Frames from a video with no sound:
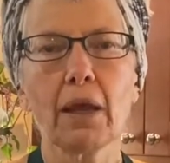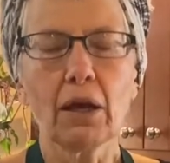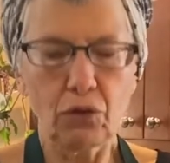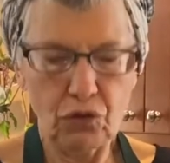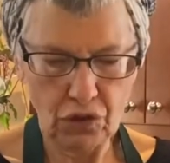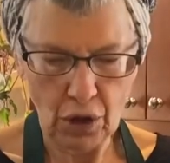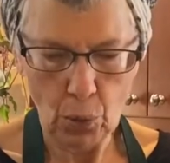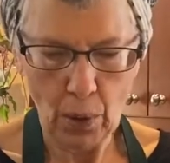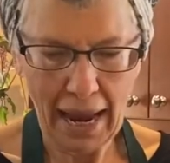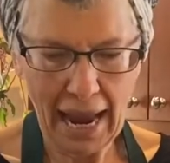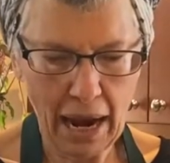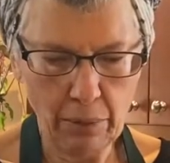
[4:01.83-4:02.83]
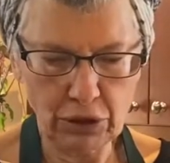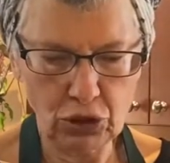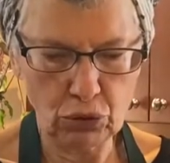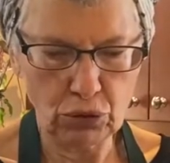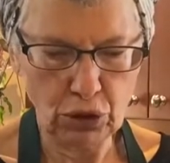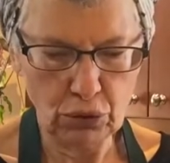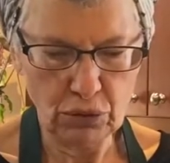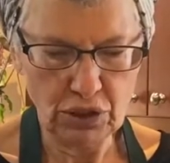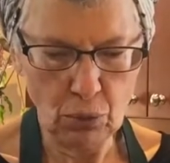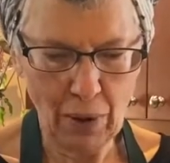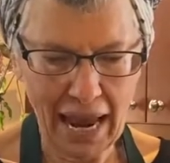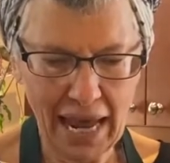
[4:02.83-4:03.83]
So how would you use a
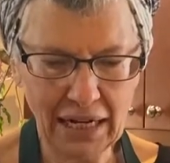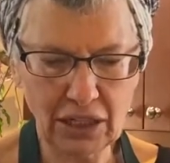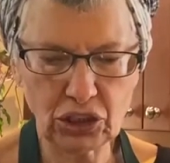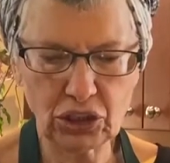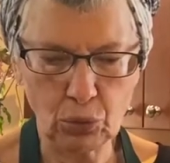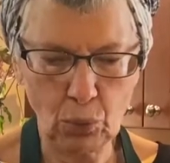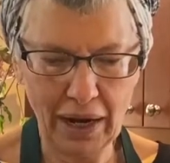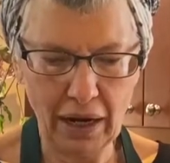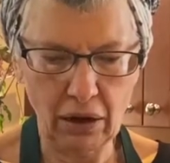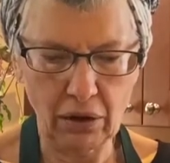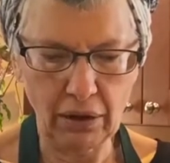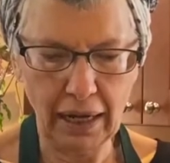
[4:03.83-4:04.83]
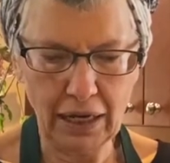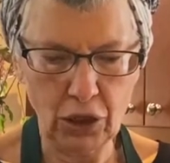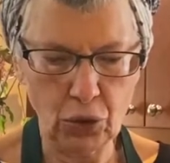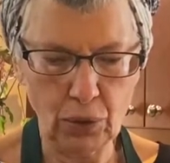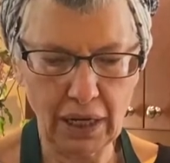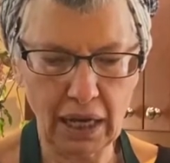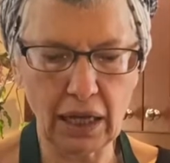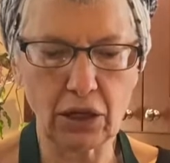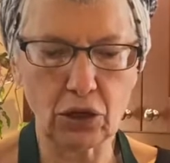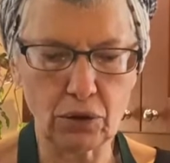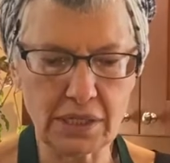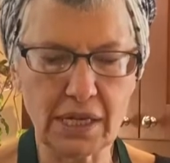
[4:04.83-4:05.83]
radish? Well, you can
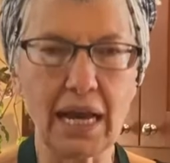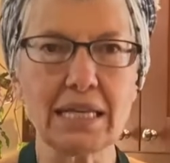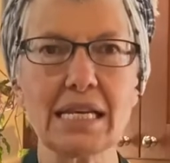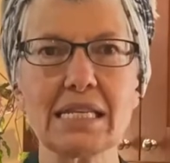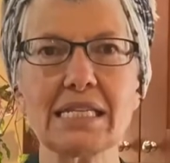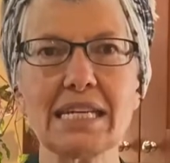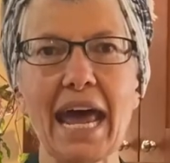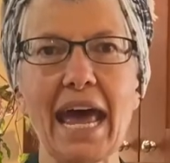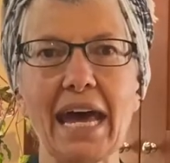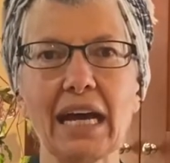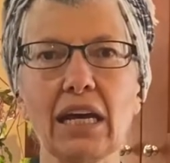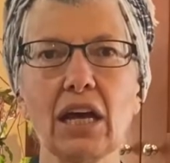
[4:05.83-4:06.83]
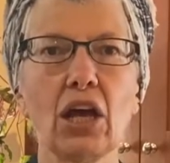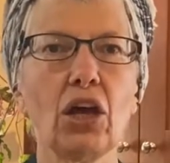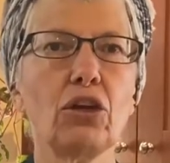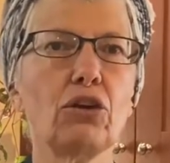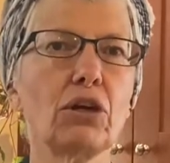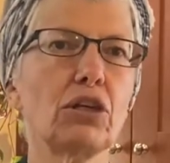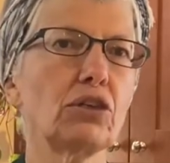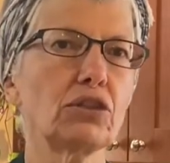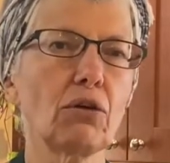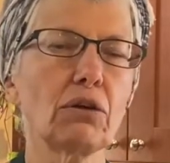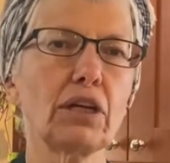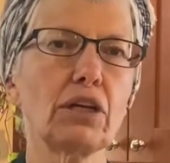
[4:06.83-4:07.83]
use it as a snack. You can
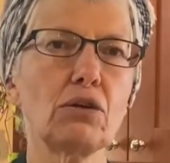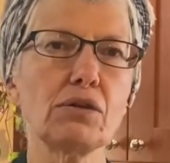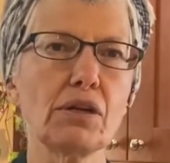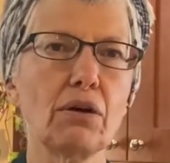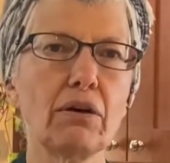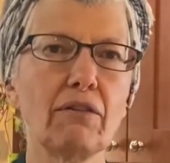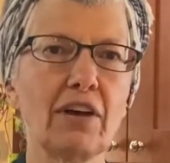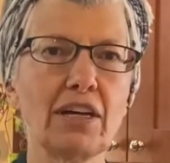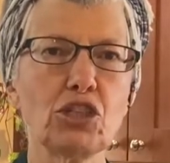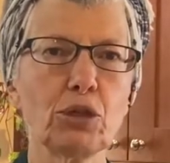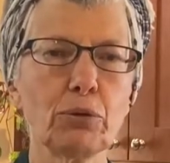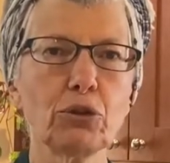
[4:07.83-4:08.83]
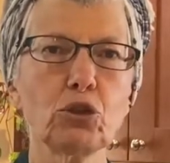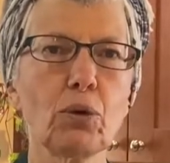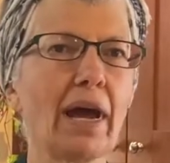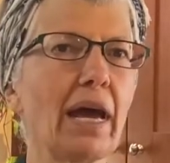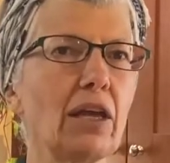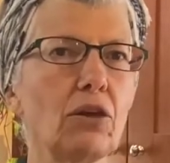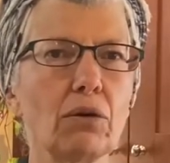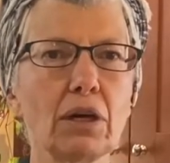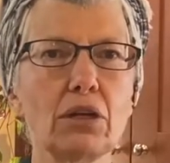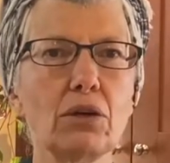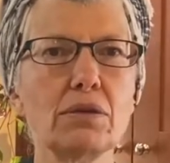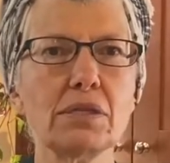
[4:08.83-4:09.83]
certainly use it on a vegetable tray. You can
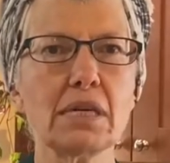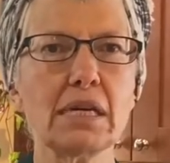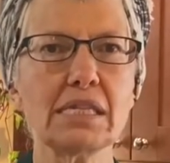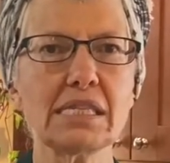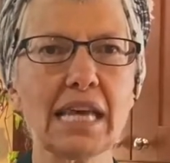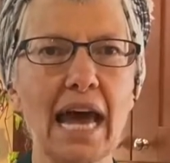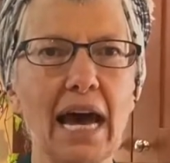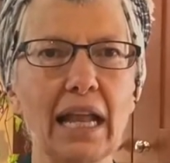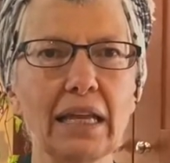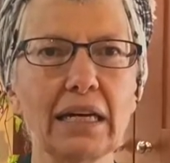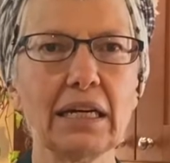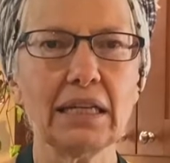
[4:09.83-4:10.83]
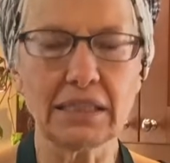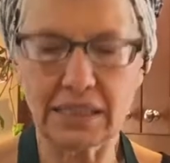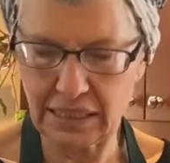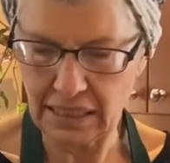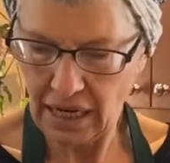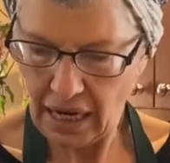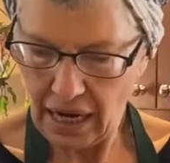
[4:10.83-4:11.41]
use it in salads.